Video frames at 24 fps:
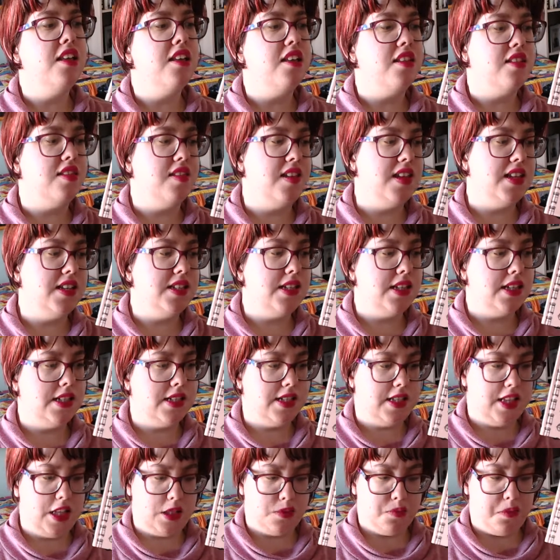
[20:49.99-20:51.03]
This is
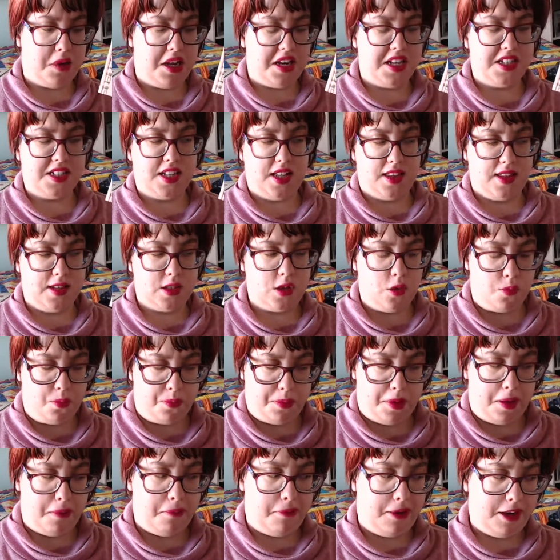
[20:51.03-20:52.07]
the Spanish edition
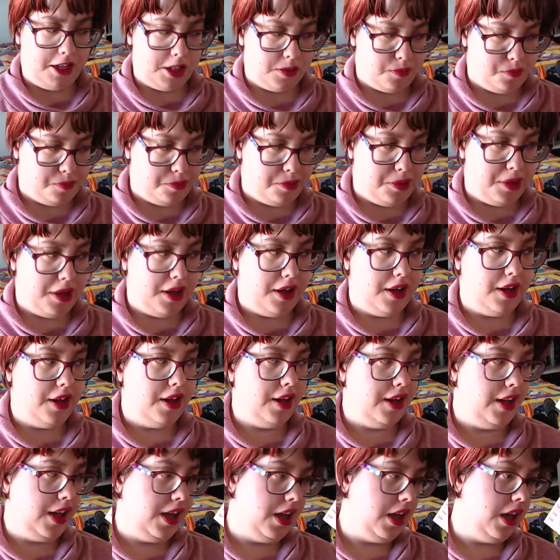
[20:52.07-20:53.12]
published
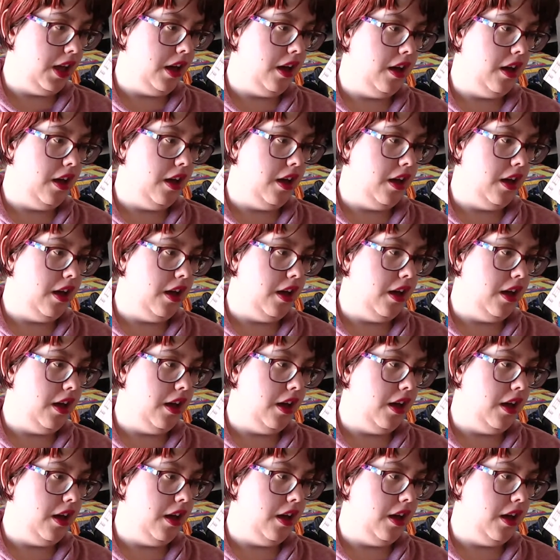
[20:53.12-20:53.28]
by